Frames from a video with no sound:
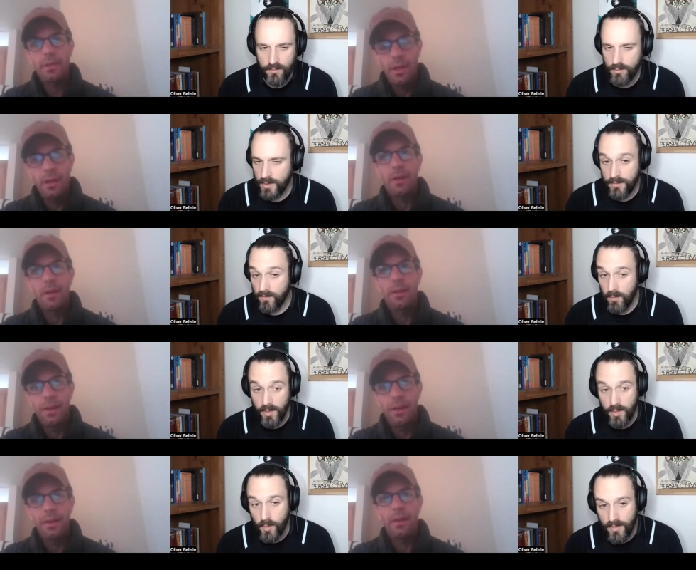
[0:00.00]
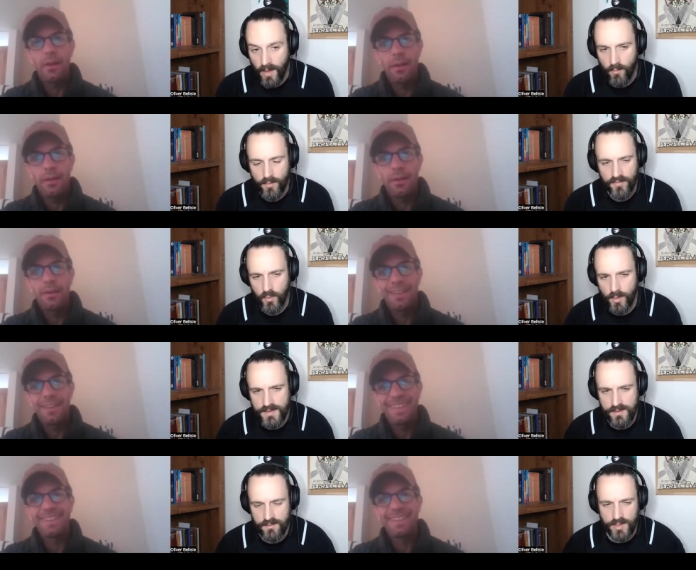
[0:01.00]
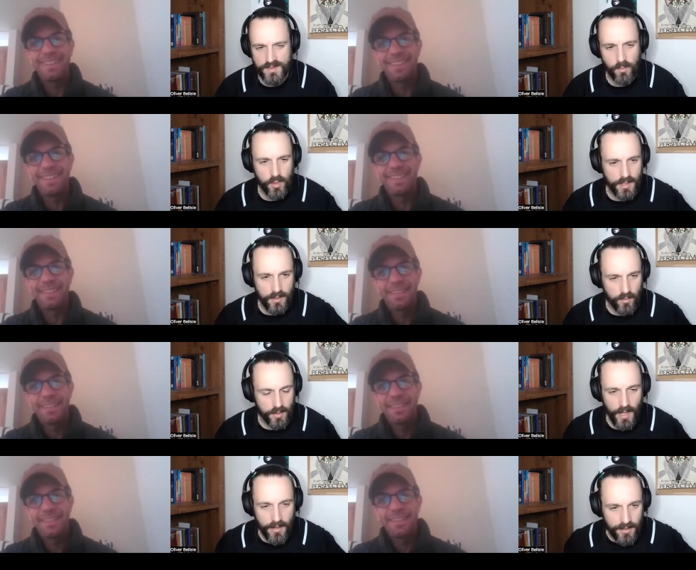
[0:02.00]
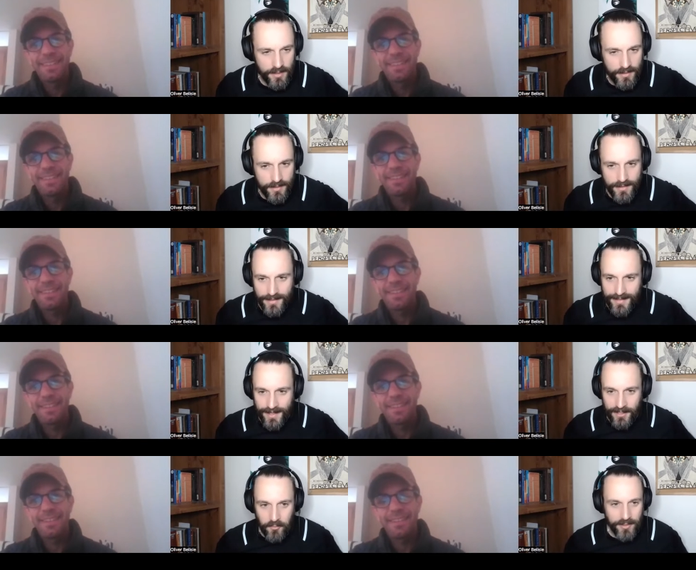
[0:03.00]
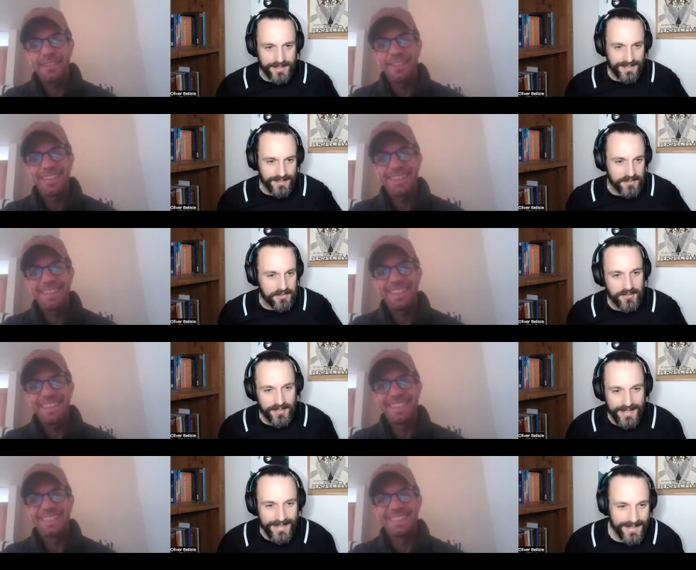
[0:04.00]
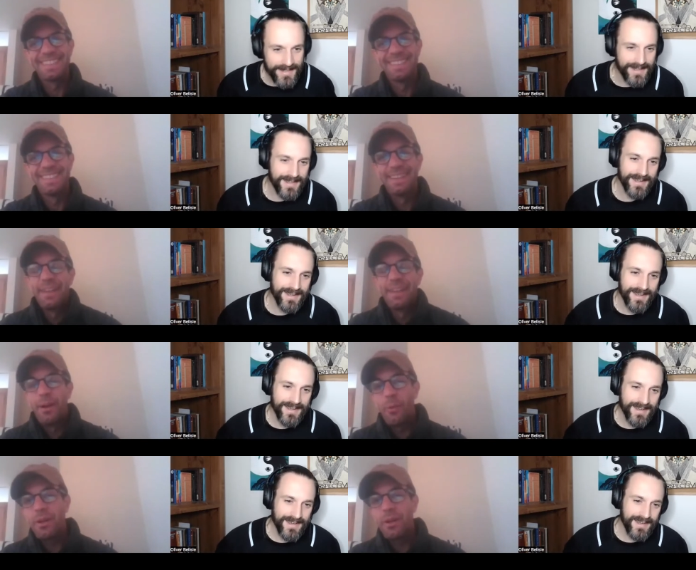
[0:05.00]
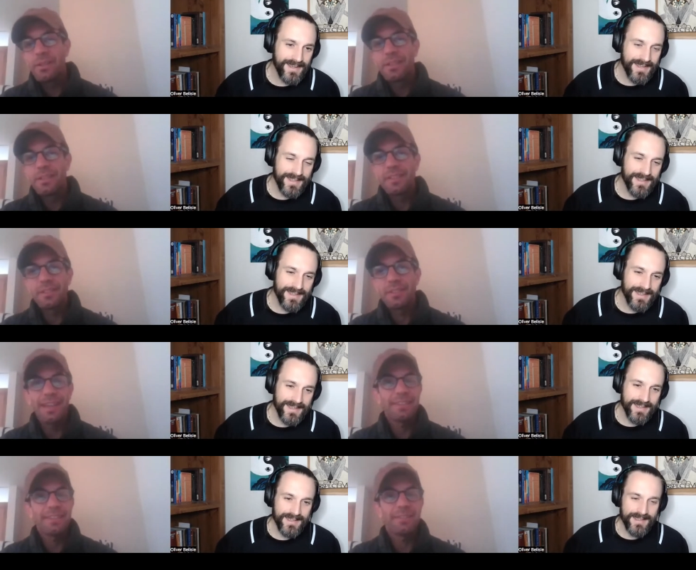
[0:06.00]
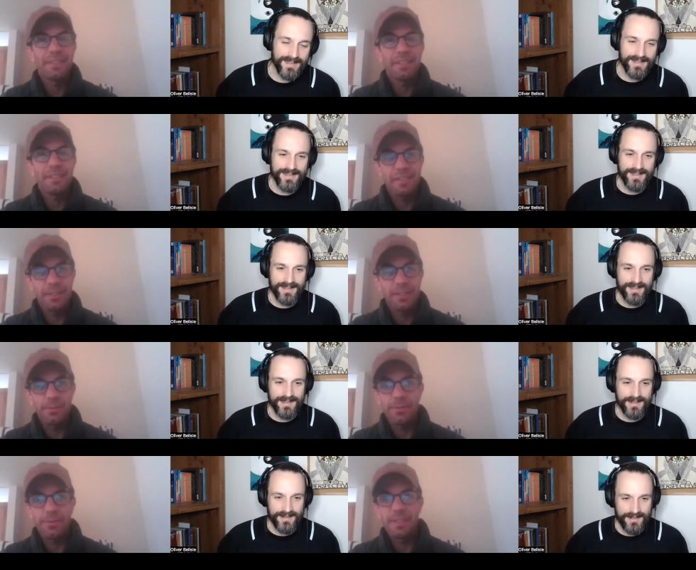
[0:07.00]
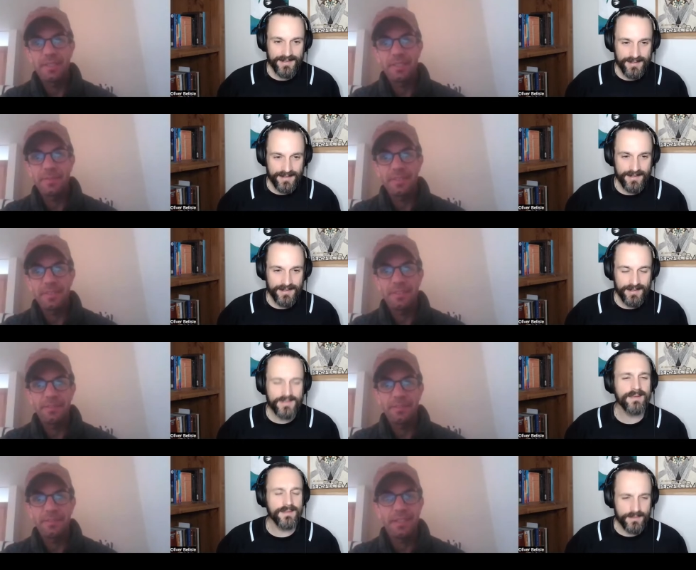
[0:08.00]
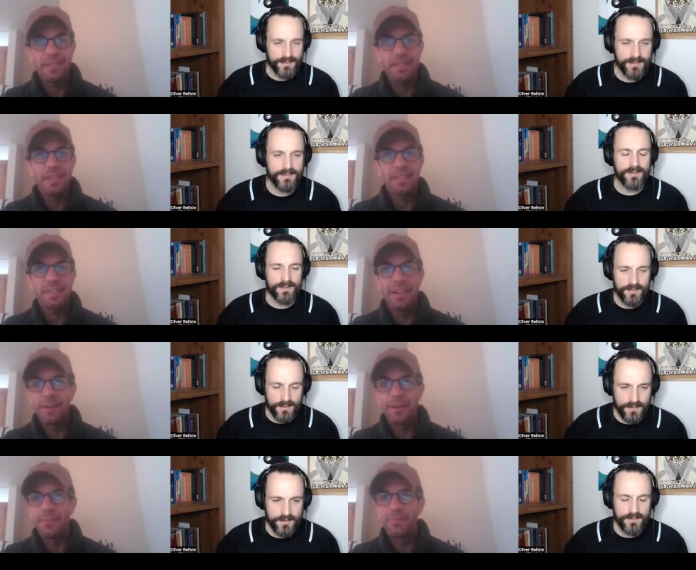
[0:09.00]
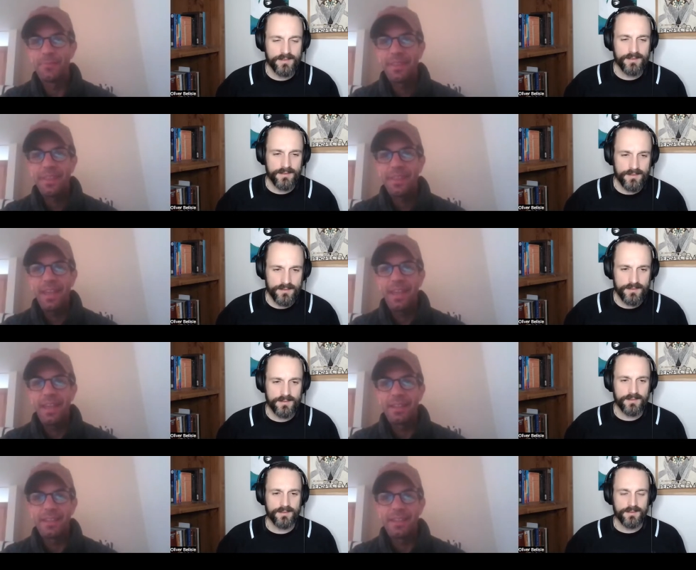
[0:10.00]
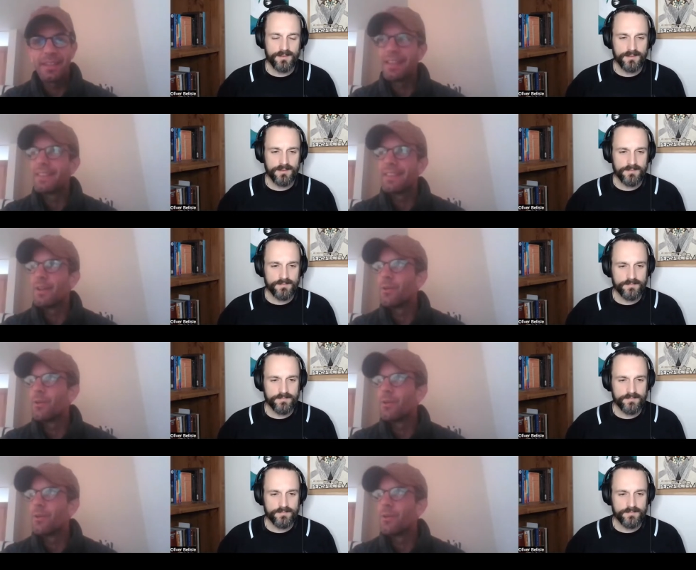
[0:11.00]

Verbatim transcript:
Speaker 1: really familiar with that one. So what's the, what's Morning Glory? How do you get it? What does it do?
Speaker 2: Well, it is technically a Schedule Three substance in the United States, um, and that that